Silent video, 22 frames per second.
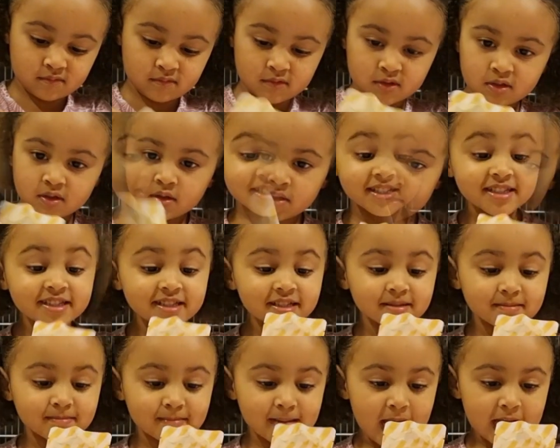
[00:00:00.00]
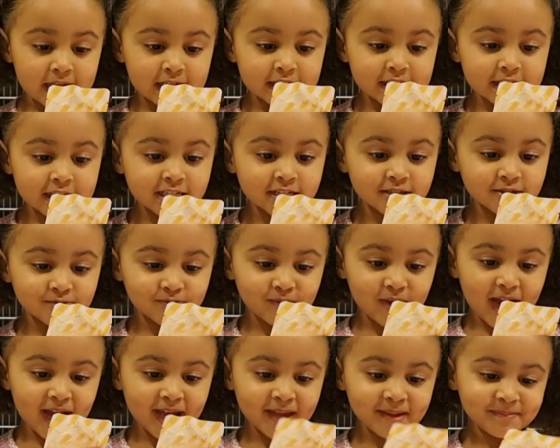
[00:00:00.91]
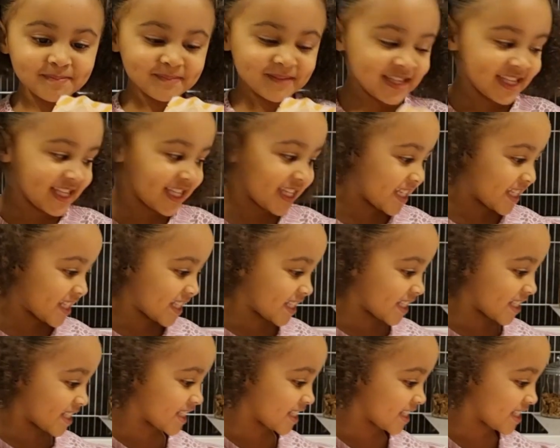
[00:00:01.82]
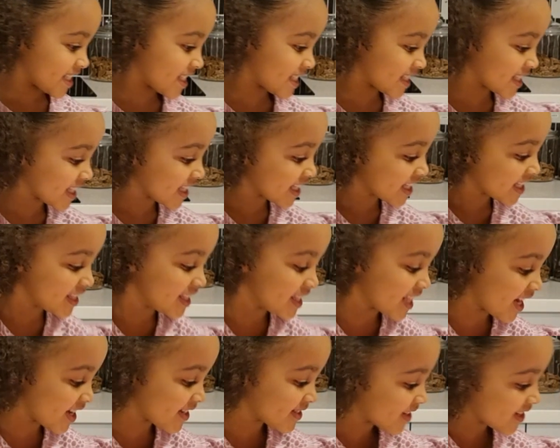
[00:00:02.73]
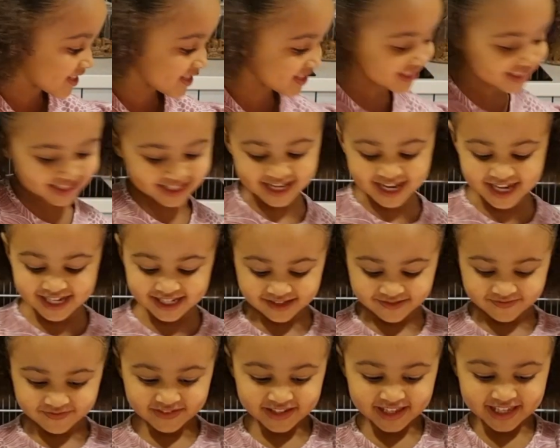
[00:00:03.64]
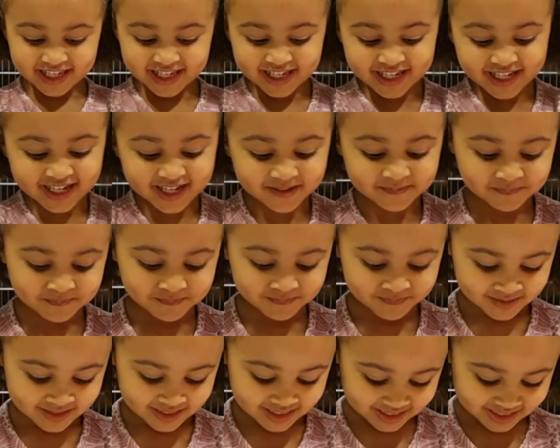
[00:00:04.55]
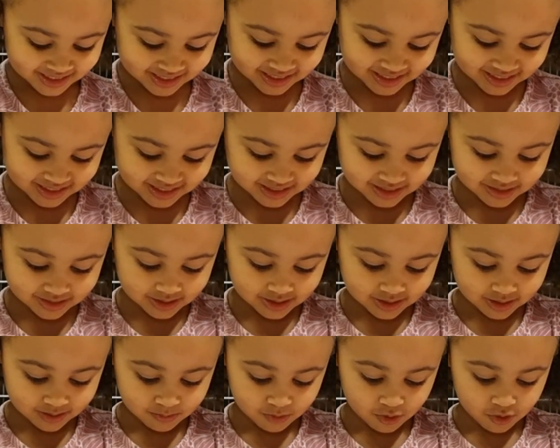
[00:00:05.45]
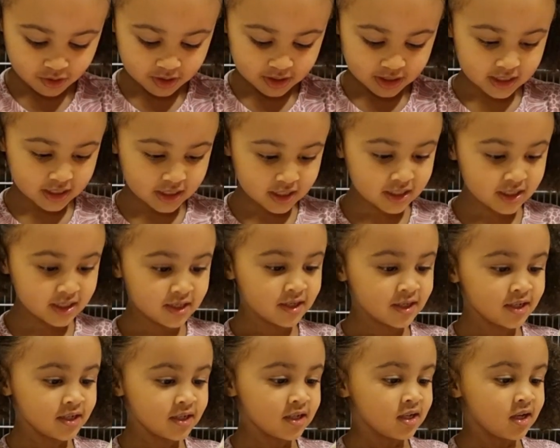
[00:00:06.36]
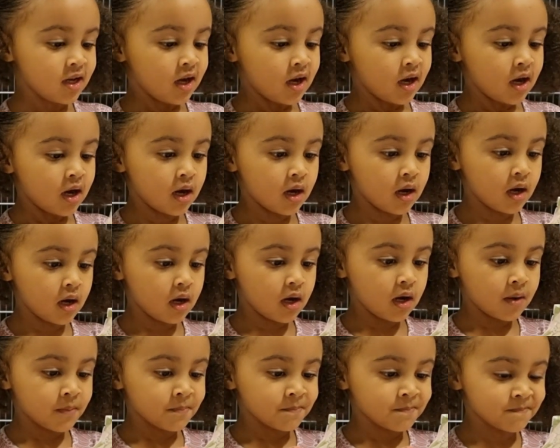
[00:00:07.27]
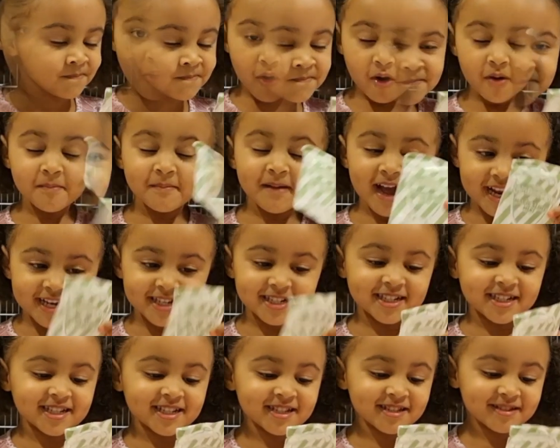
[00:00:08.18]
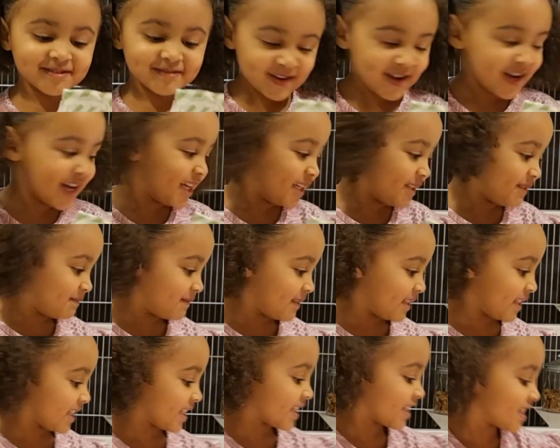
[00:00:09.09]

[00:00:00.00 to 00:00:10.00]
This is magic slime mix. Now let's get the next thing. Let's stay more in here. More magic slime mix.